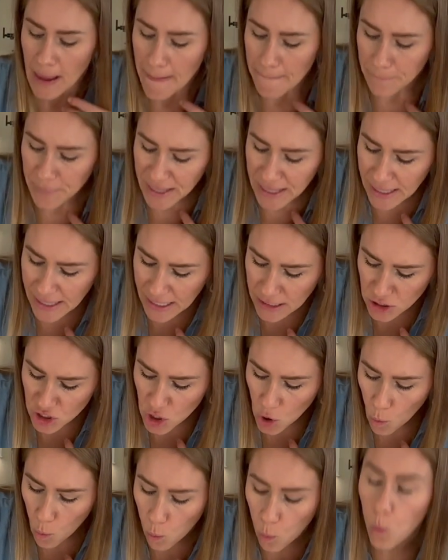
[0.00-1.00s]
peek
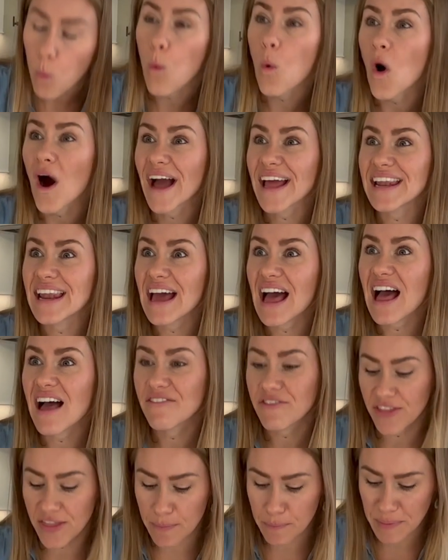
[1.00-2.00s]
into one
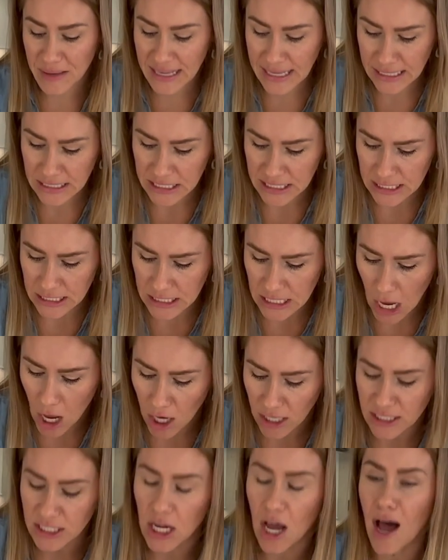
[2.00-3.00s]
of the pieces
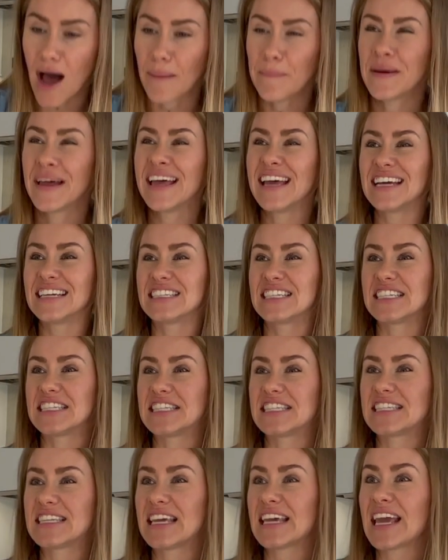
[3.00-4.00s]
on top to
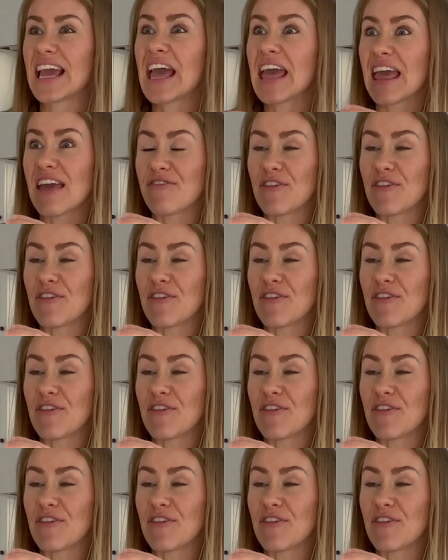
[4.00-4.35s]
see if